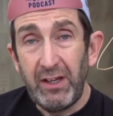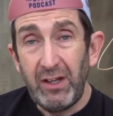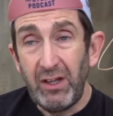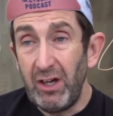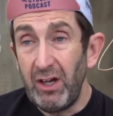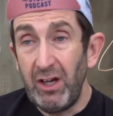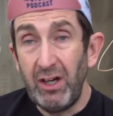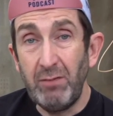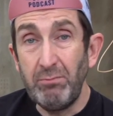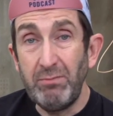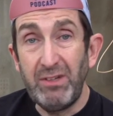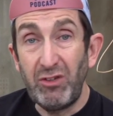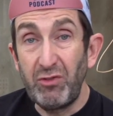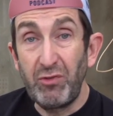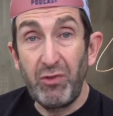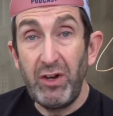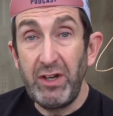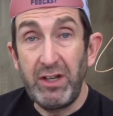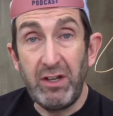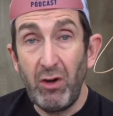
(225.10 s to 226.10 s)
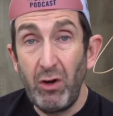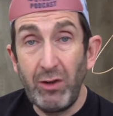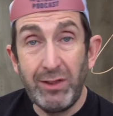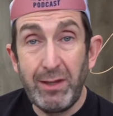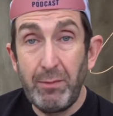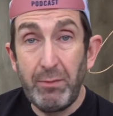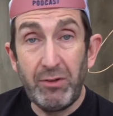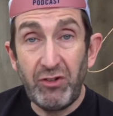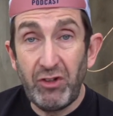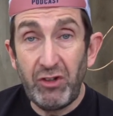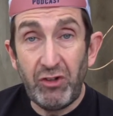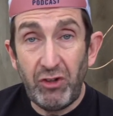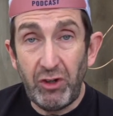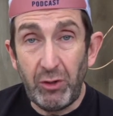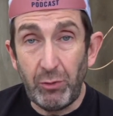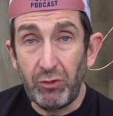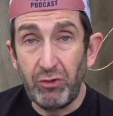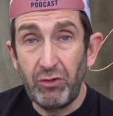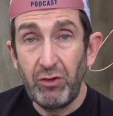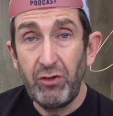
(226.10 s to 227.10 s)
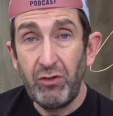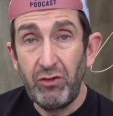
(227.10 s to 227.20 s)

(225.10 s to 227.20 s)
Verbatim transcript: um, is free, unlimited use.